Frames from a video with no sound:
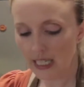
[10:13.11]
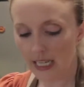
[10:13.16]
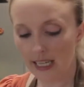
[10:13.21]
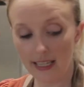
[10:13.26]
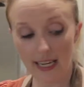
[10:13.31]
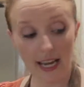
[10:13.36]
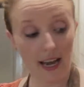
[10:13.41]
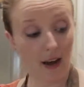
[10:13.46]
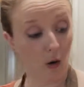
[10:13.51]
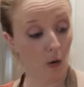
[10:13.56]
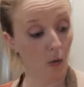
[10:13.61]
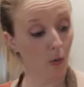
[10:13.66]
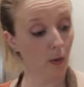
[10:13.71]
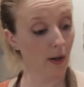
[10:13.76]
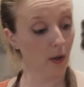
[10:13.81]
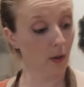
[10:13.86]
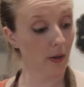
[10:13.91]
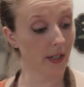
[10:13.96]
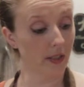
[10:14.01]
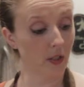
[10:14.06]
And now
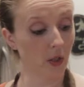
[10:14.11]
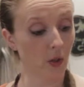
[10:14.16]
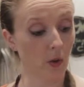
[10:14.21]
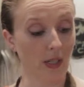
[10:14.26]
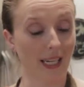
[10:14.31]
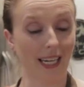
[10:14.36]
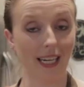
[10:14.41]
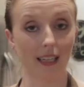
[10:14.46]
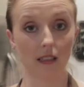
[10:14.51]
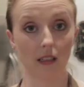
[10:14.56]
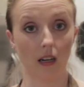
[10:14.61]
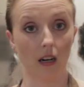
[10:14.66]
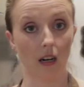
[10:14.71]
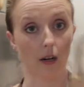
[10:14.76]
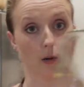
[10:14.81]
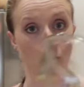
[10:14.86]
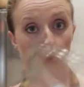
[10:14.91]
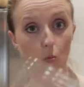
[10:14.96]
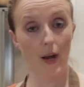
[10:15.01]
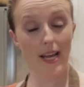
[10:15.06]
we're going to get
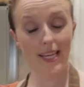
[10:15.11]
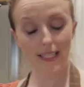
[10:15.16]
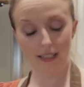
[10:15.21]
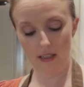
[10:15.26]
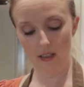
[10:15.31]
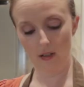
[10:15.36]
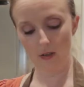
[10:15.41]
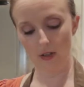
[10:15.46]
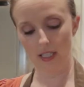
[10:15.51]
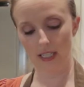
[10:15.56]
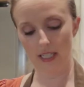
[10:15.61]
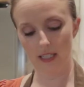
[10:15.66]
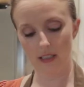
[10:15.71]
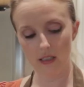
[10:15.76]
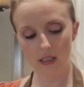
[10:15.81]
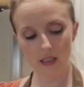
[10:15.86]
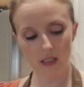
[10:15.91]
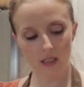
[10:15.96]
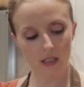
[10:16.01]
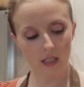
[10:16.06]
our wet
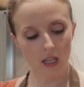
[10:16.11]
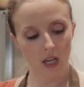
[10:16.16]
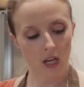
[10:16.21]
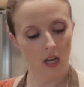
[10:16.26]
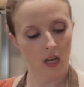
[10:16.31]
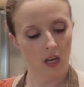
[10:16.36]
ingredients.